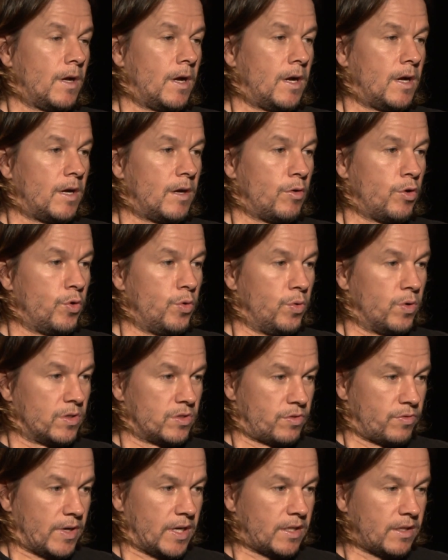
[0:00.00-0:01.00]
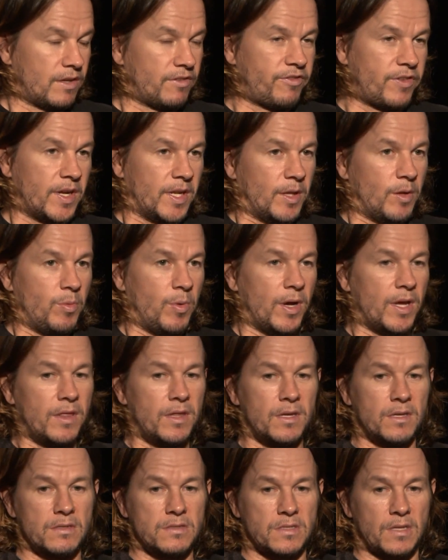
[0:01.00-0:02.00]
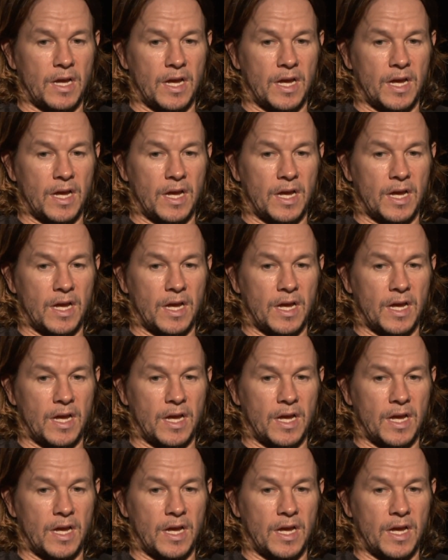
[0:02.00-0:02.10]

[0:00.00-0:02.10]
uh, who were directly affected by this,